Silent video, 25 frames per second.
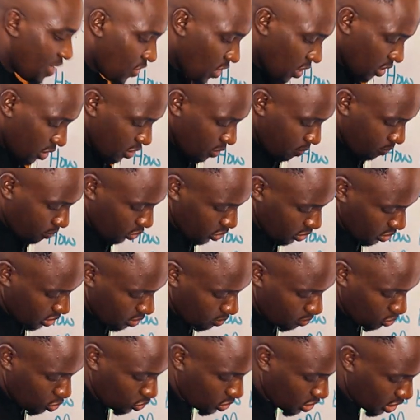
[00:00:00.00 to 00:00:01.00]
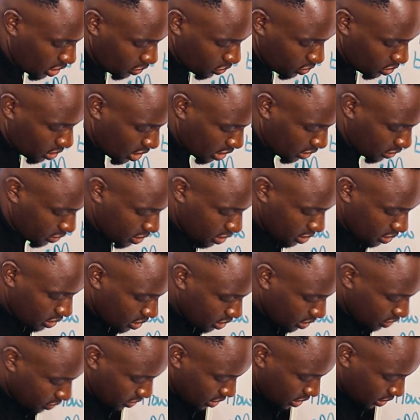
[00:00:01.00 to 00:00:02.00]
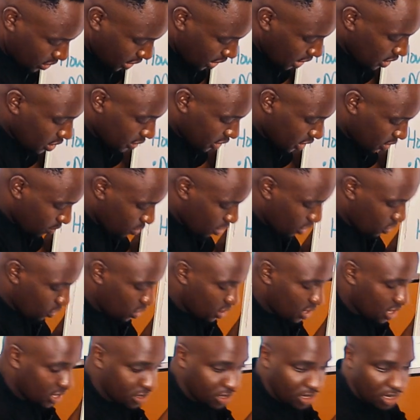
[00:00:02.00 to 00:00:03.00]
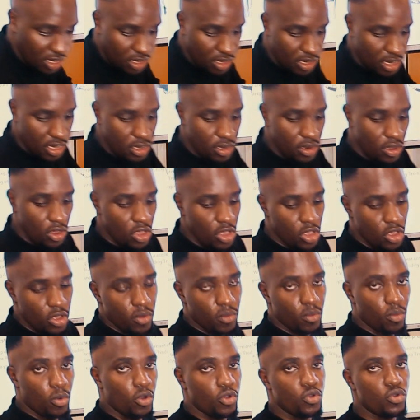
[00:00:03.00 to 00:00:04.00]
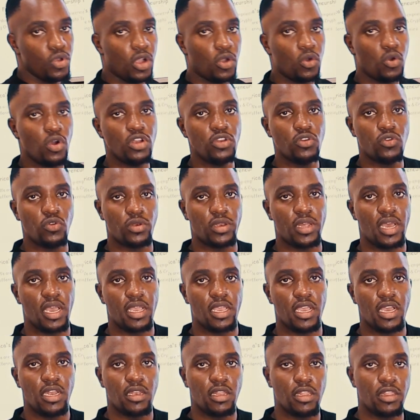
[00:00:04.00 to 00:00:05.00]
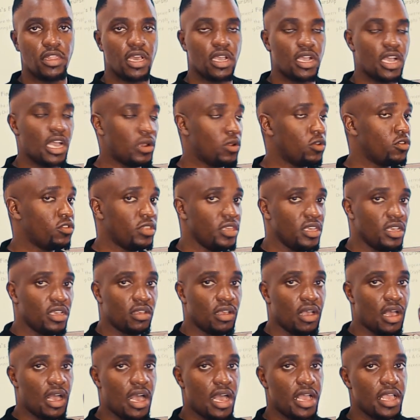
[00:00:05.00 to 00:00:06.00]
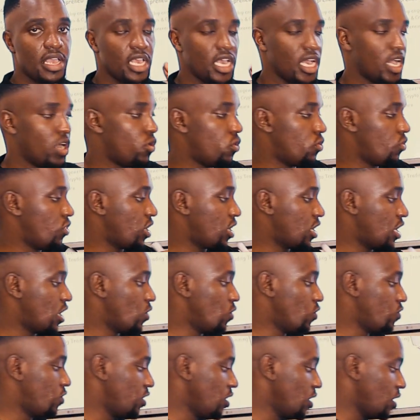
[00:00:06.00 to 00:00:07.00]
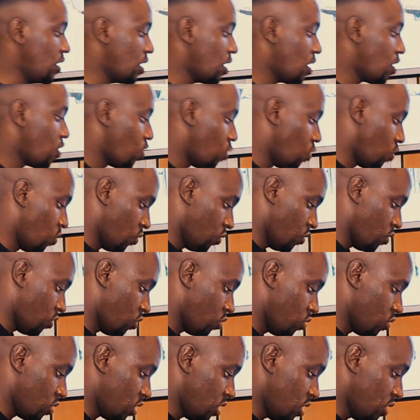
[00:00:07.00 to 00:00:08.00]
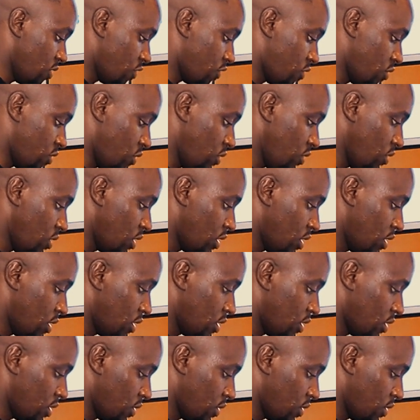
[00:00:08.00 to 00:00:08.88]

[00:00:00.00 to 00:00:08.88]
other key point about a trend line is that anytime you're doing a trend line, you are going to target the candlestick high or the candlestick low. Okay. So,